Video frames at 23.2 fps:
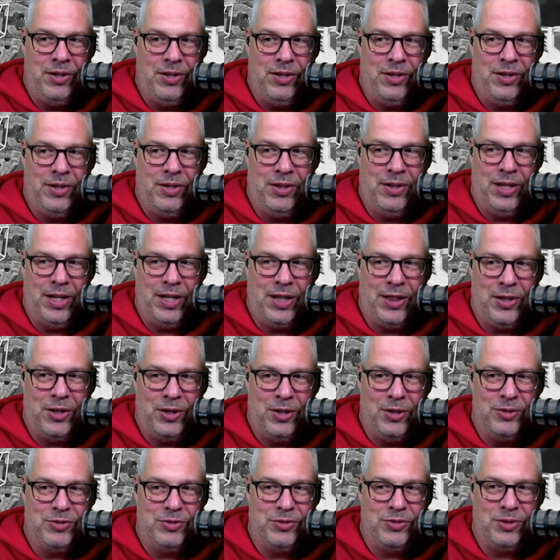That
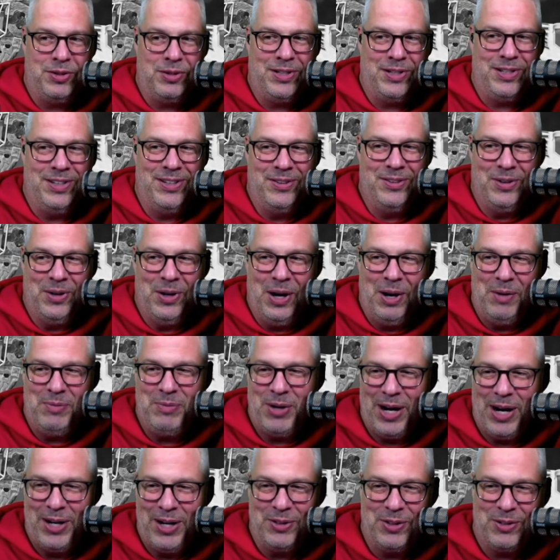there's, I'm
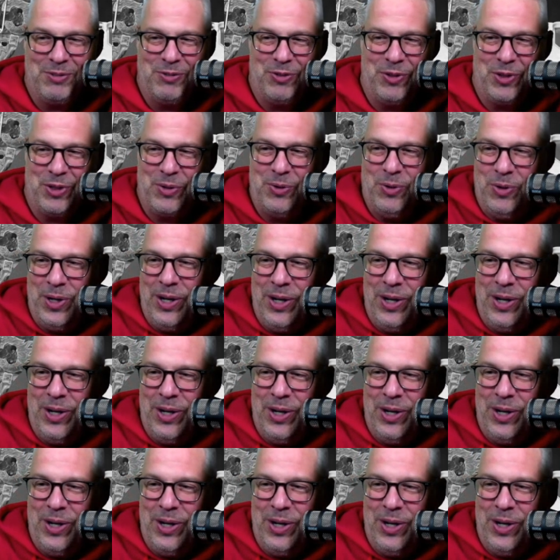trying to look for the quote here.